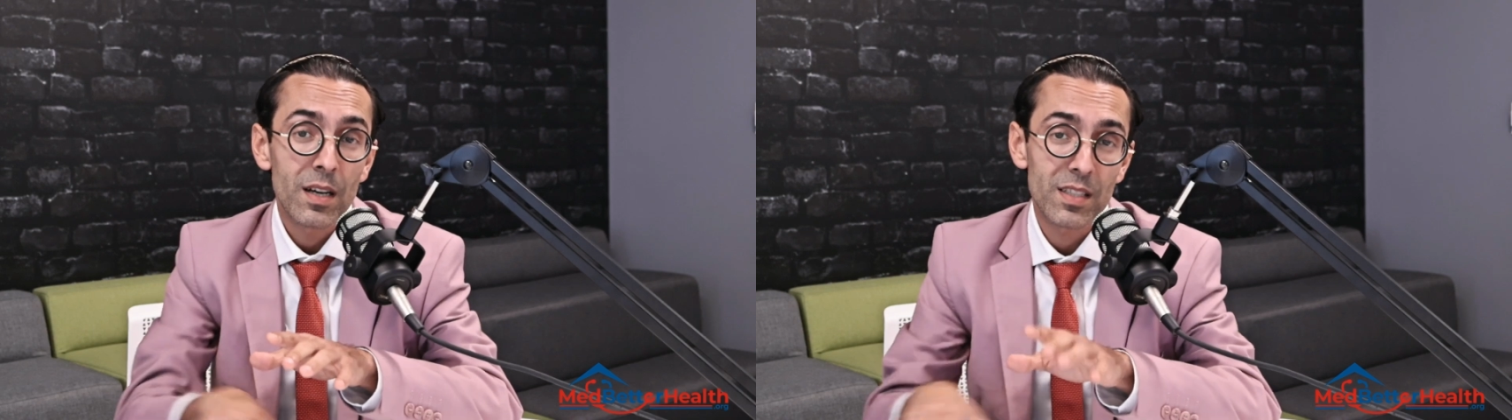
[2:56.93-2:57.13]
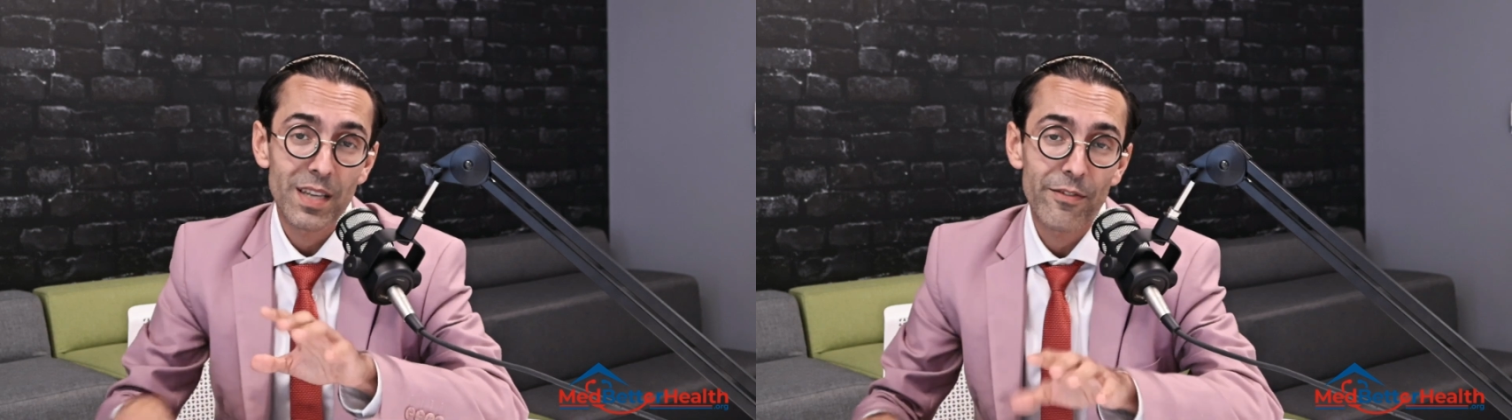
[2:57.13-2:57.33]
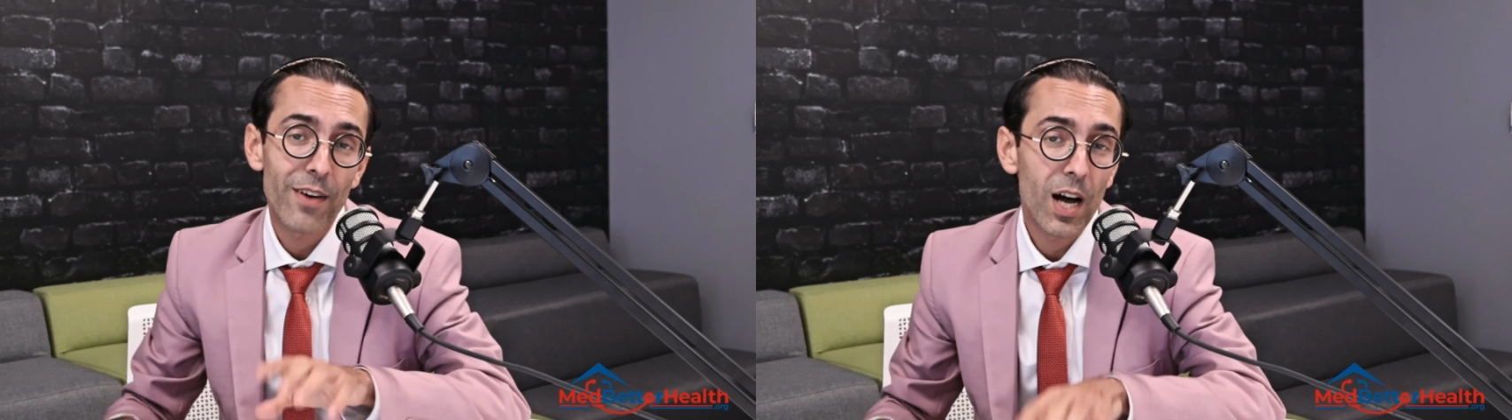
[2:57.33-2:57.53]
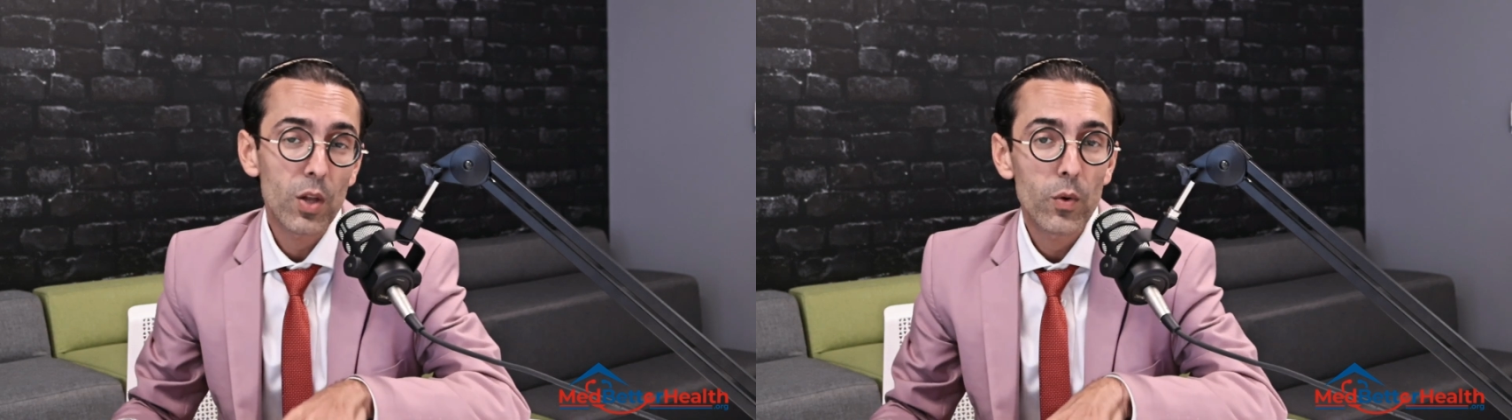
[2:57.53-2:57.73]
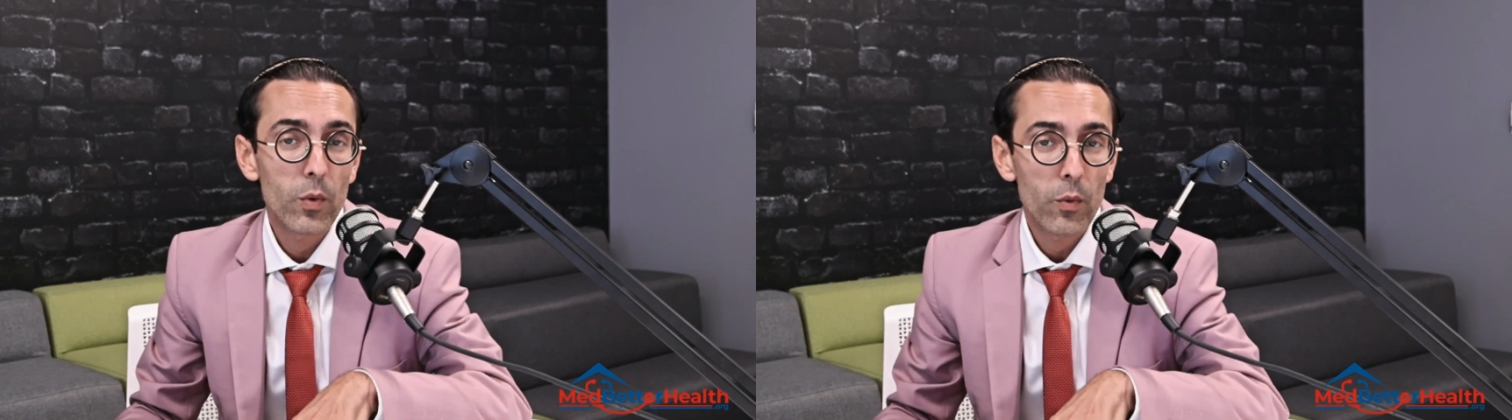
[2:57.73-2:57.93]
because I
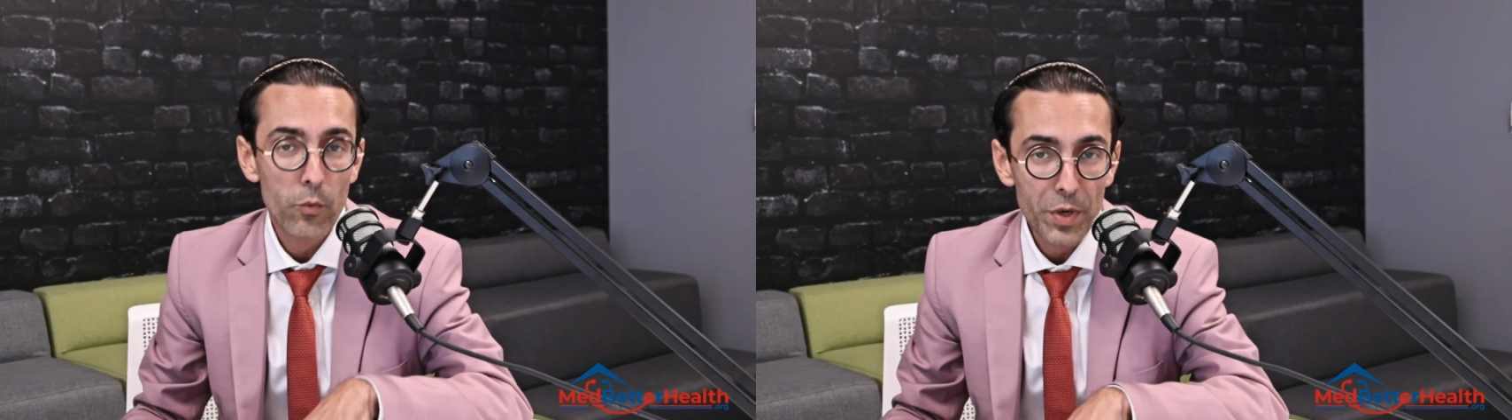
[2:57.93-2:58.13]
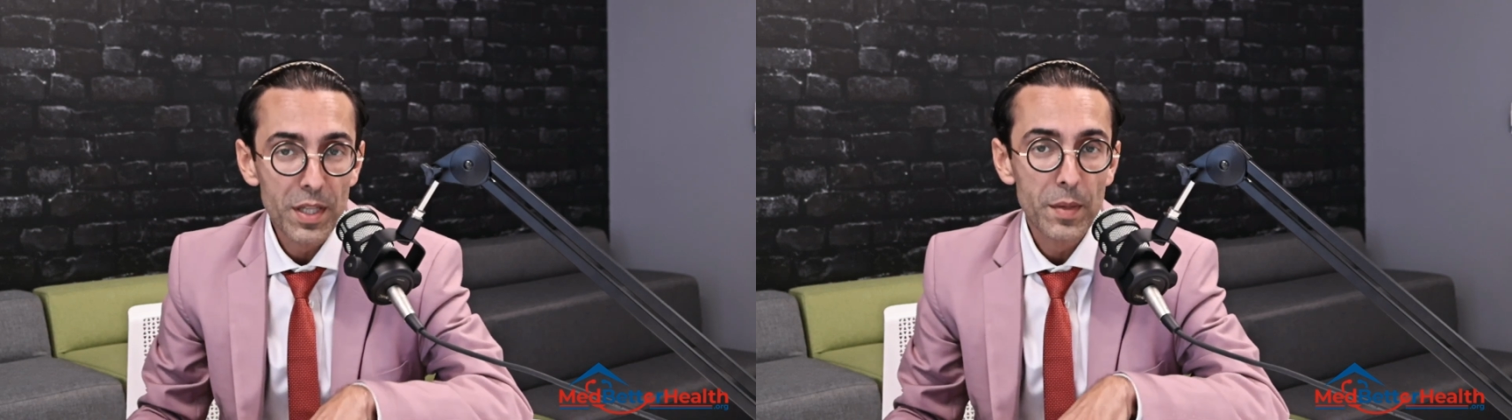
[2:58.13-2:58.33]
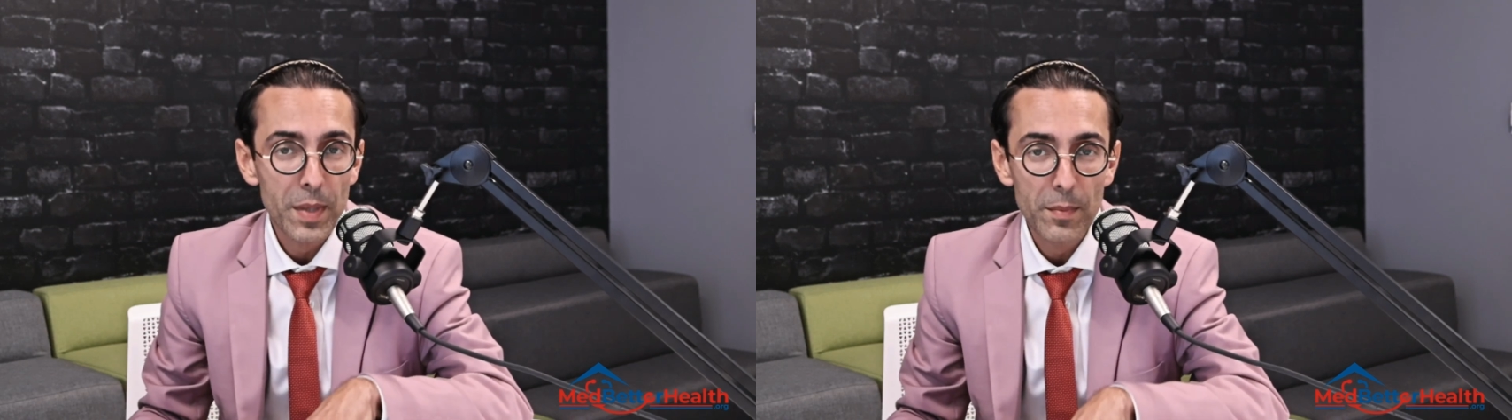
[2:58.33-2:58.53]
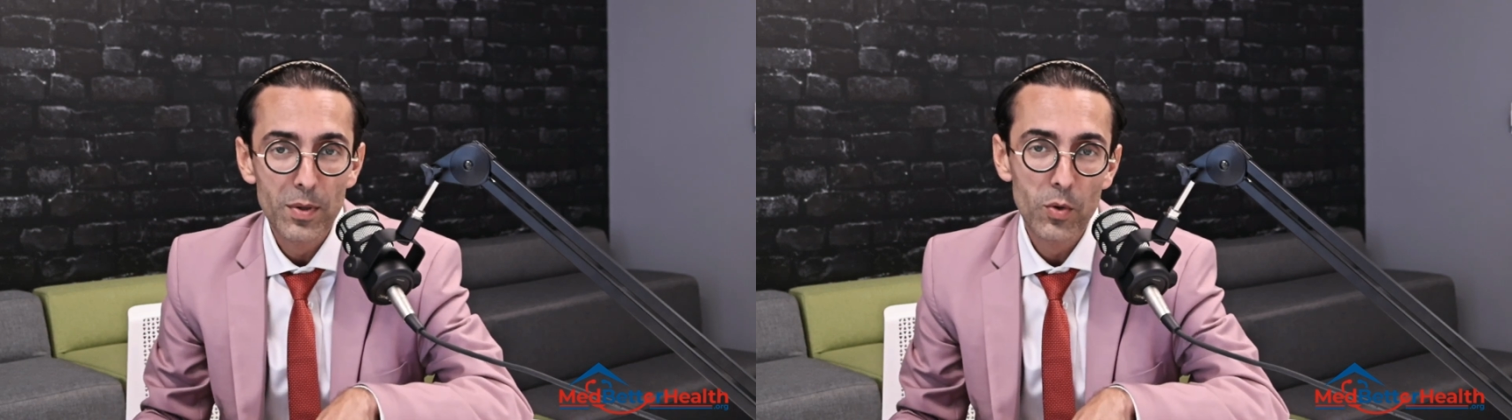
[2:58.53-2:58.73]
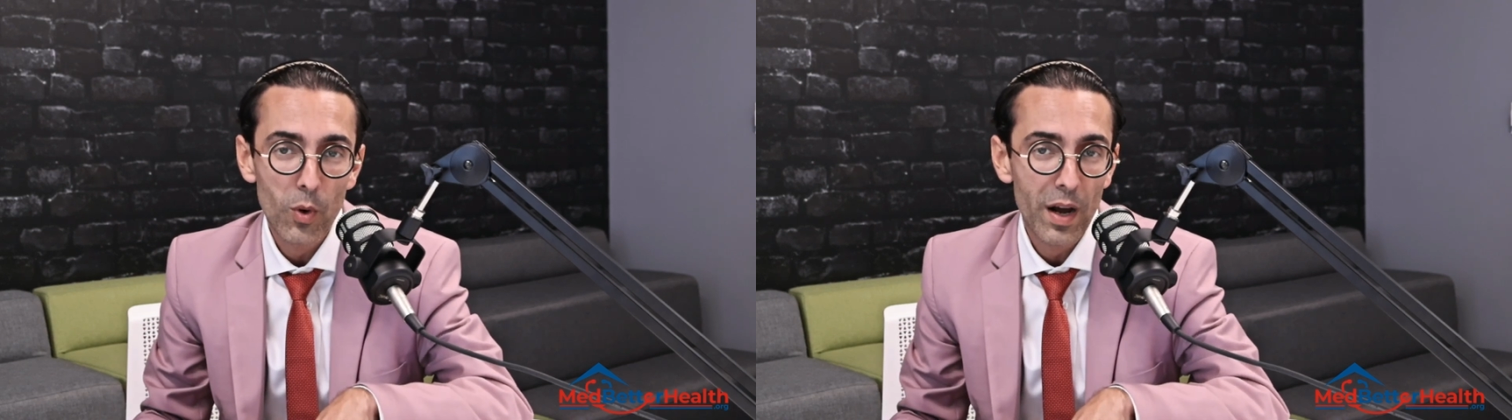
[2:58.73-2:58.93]
follow really
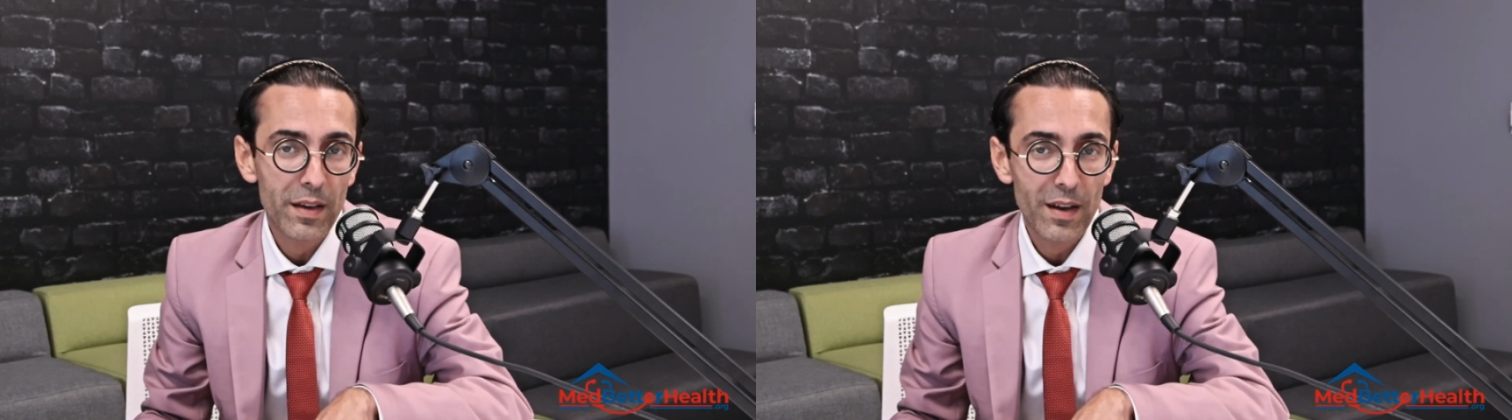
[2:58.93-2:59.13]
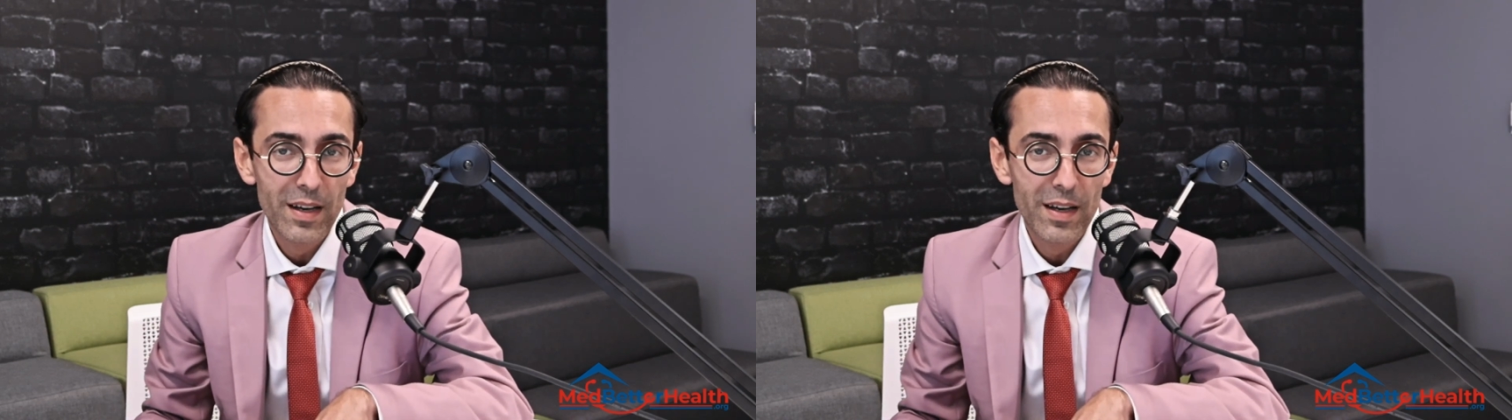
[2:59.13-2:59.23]
people who I